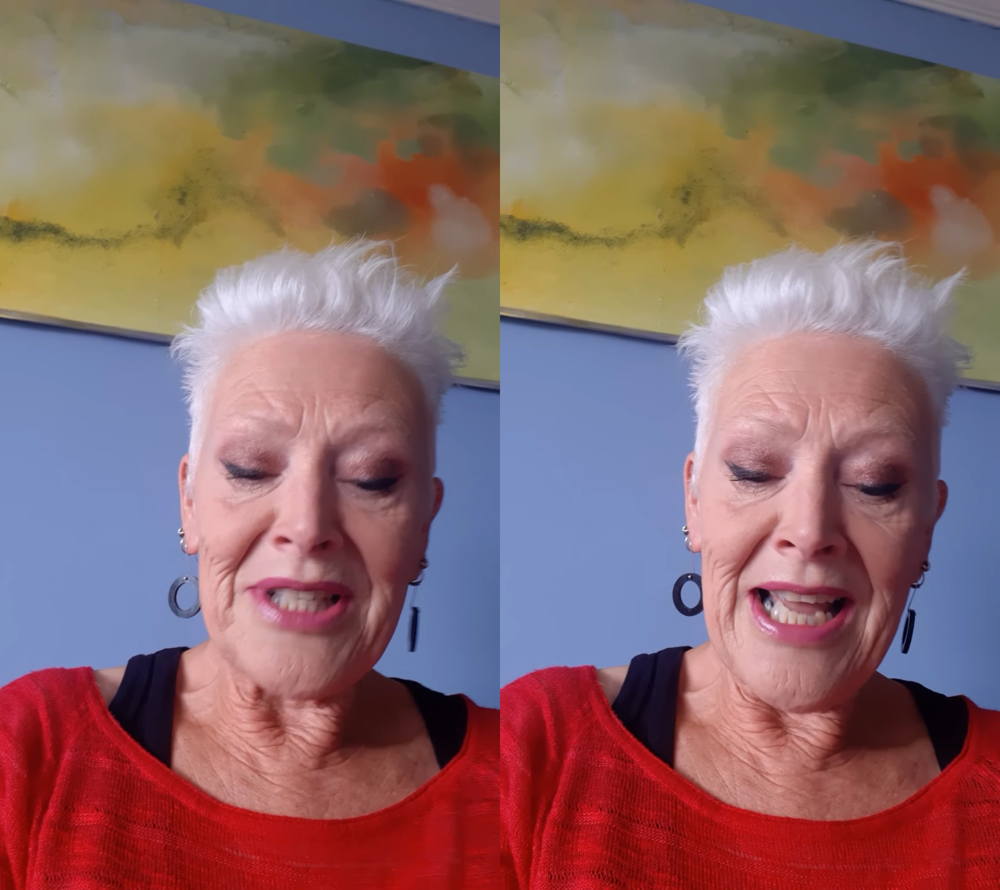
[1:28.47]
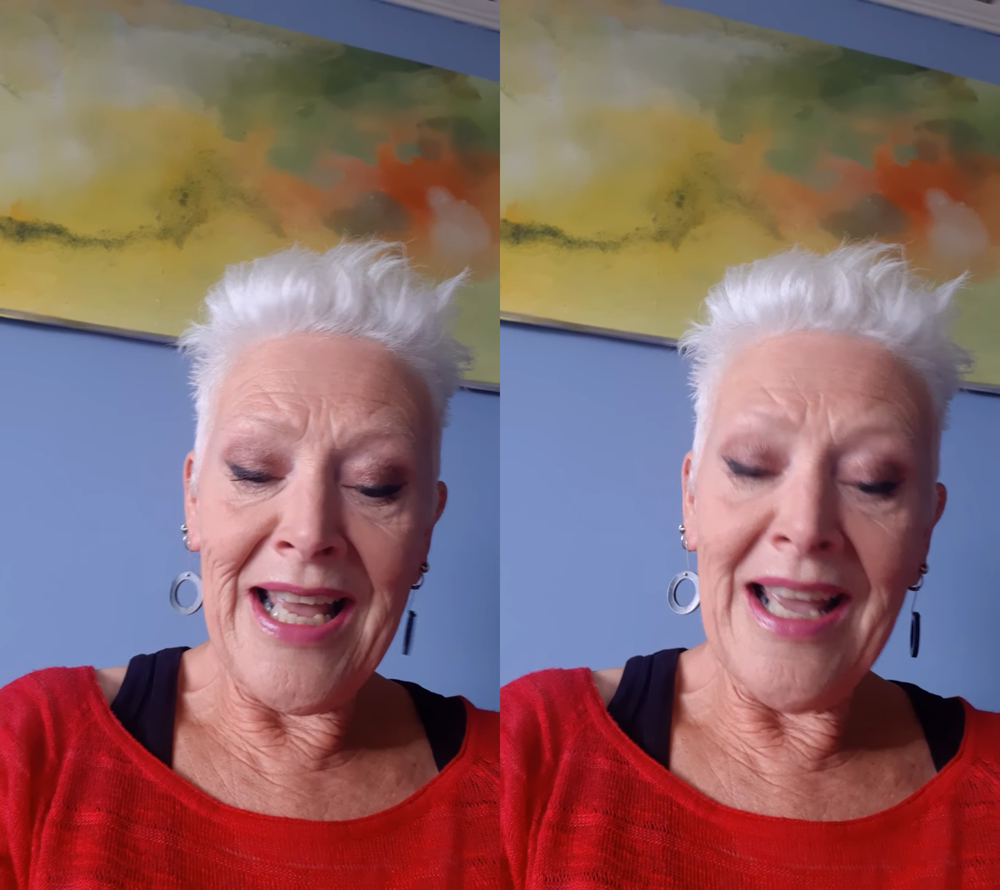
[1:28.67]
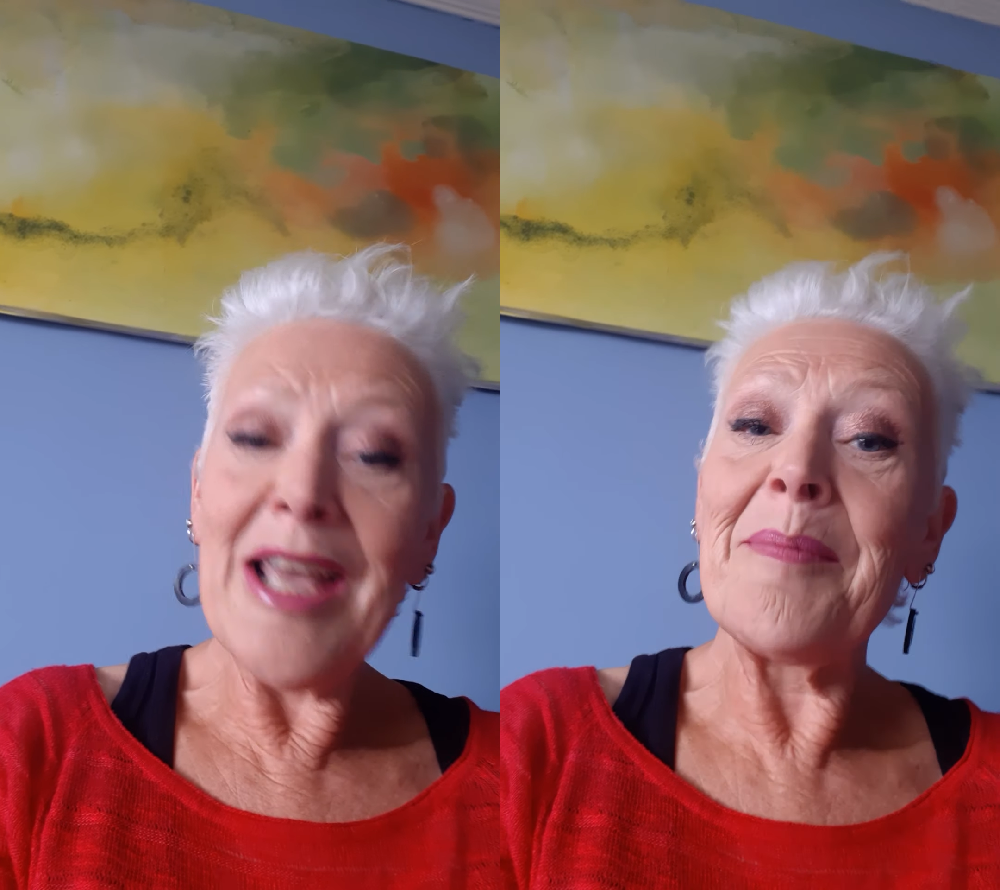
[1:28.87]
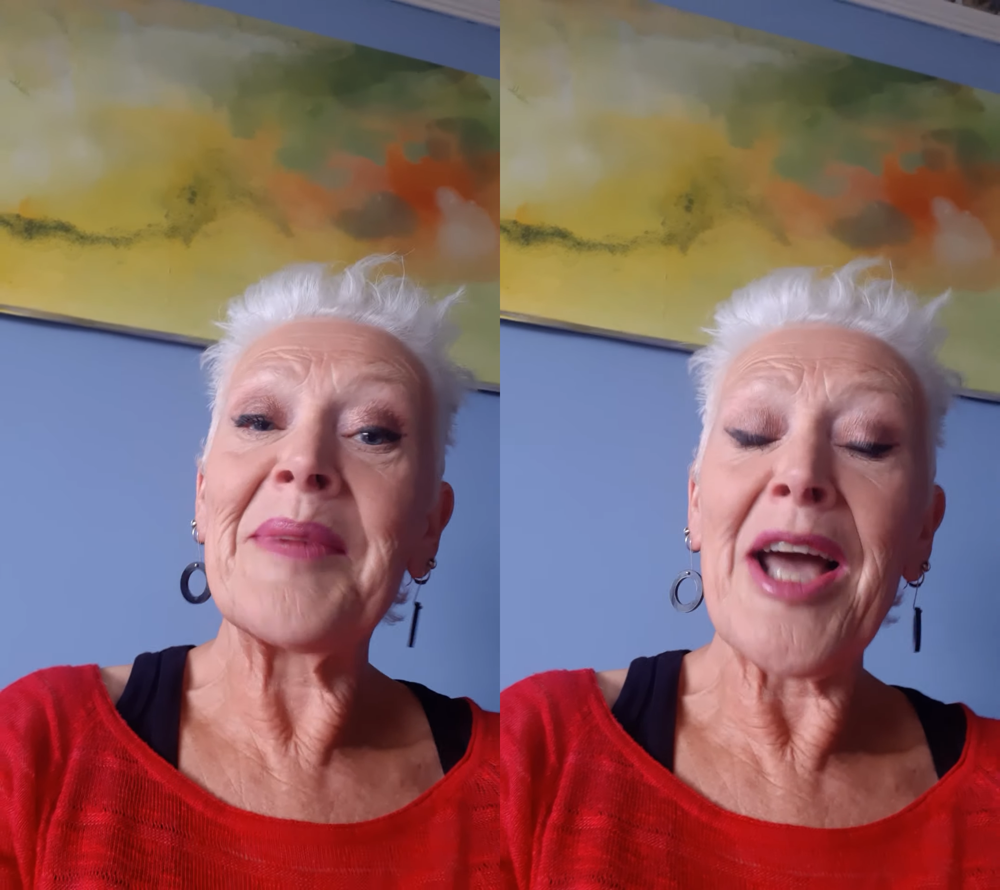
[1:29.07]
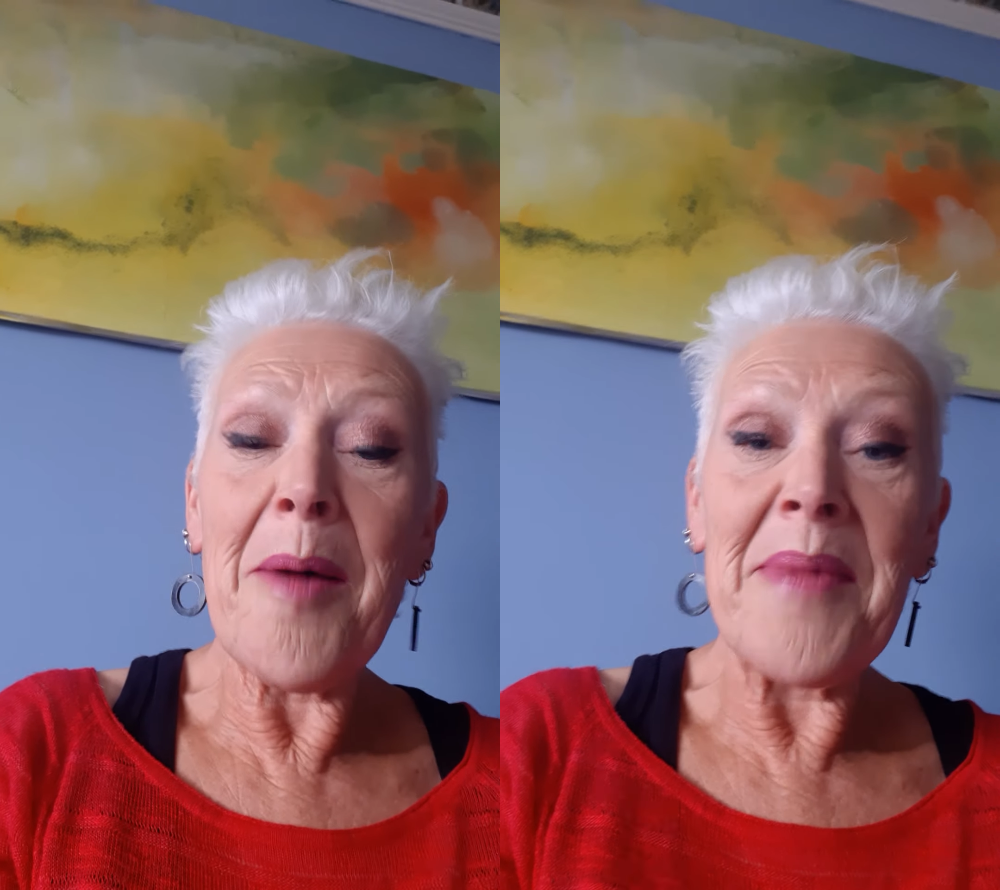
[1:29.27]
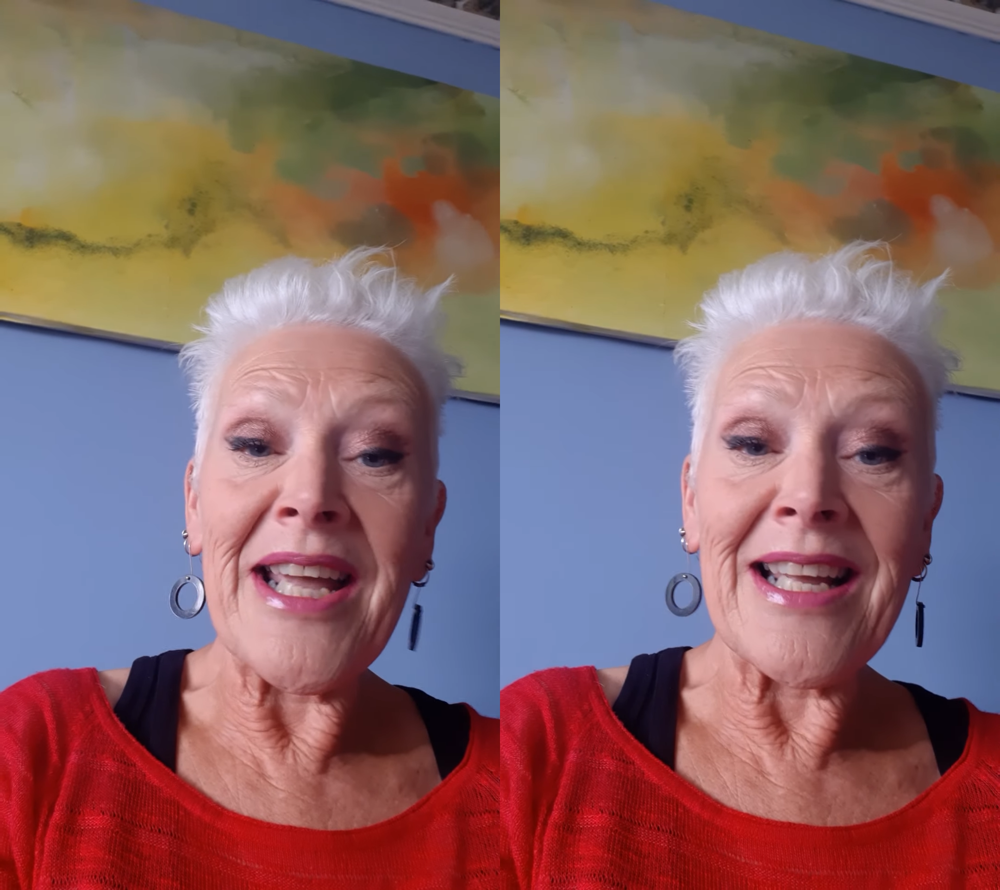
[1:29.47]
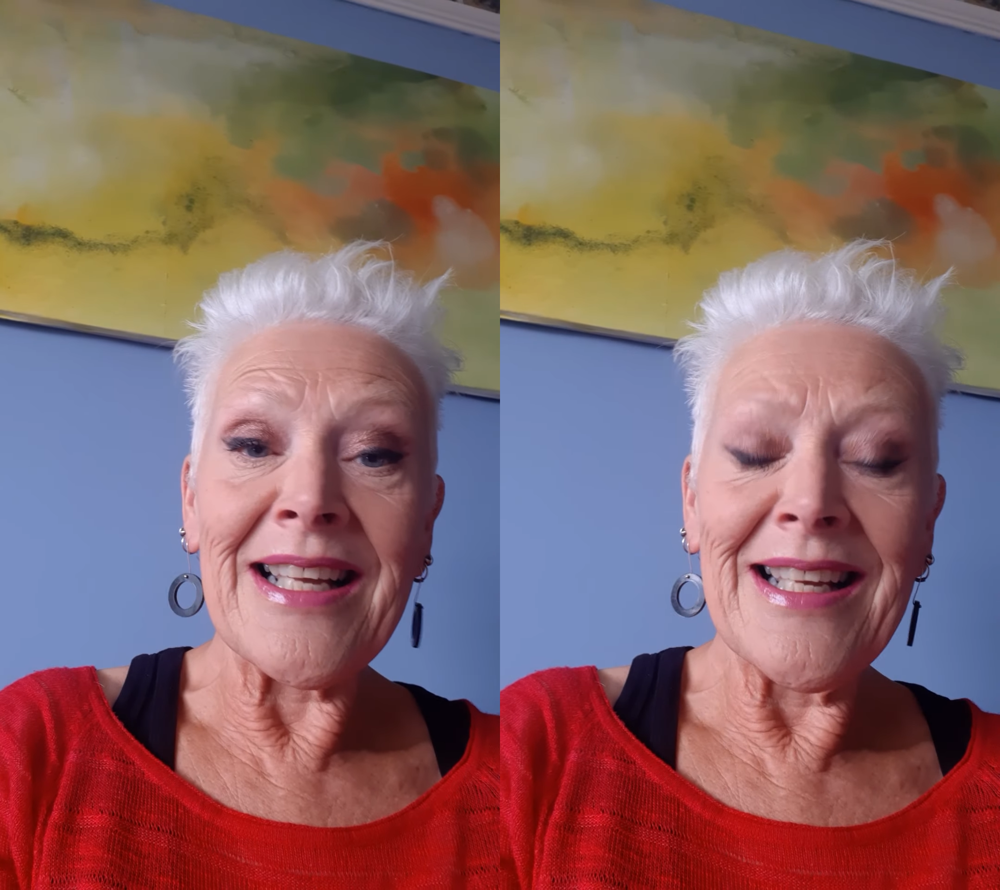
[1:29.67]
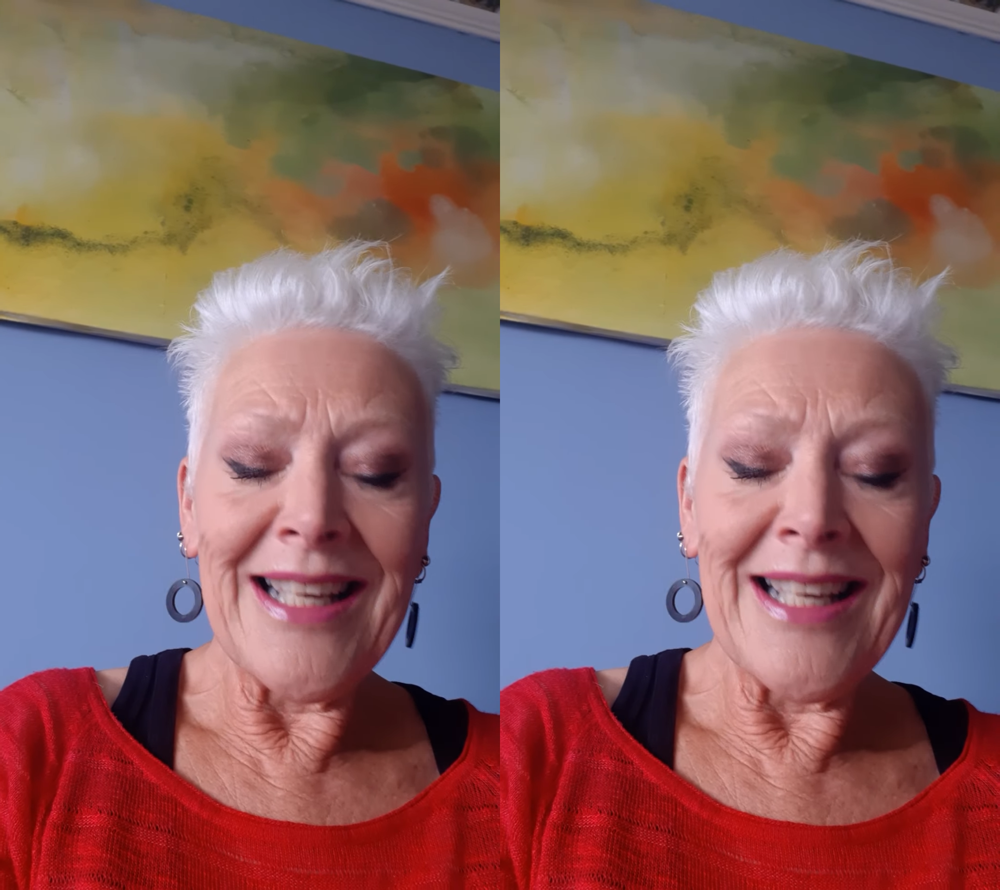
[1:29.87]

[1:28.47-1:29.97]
hear him coming,